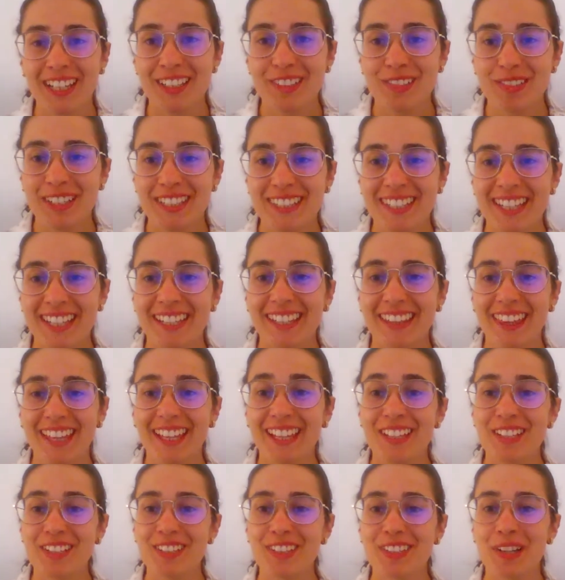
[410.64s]
interesting. Thank
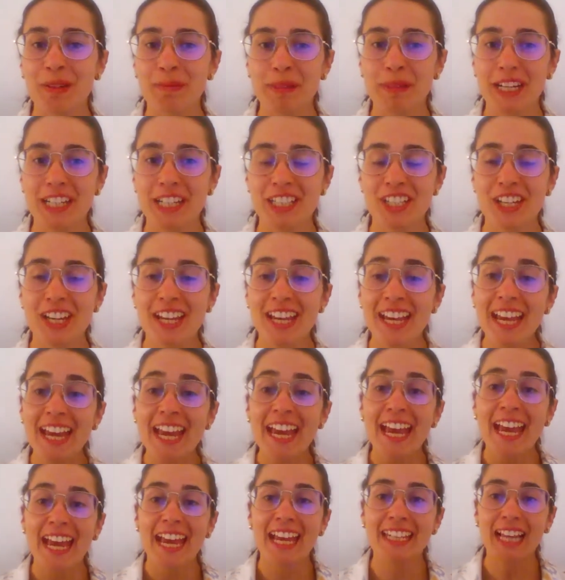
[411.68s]
you so much.
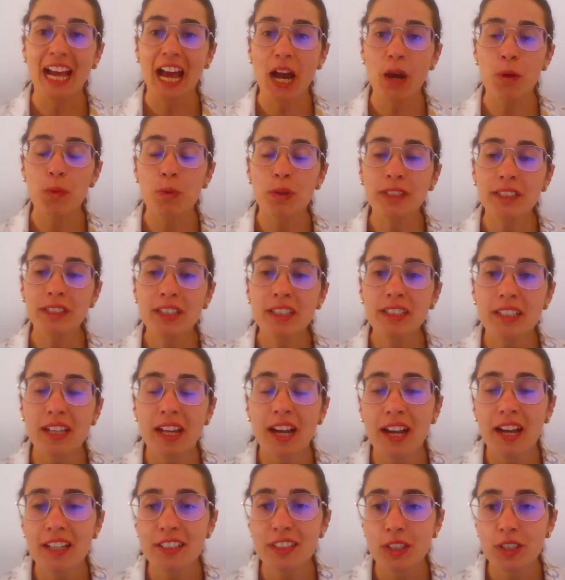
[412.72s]
And I want to
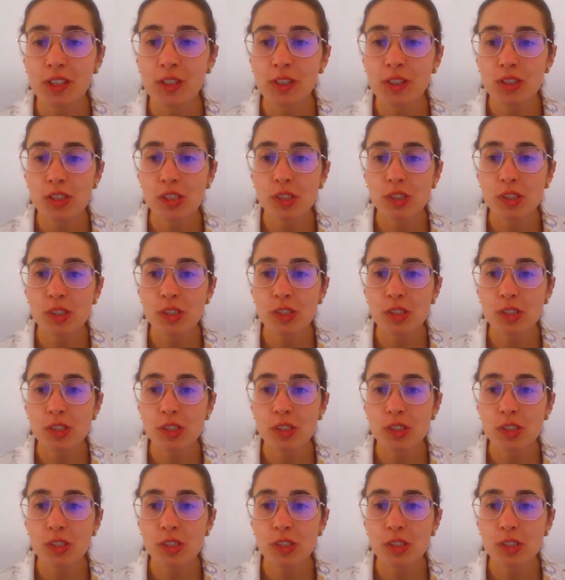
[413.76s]
ask you too,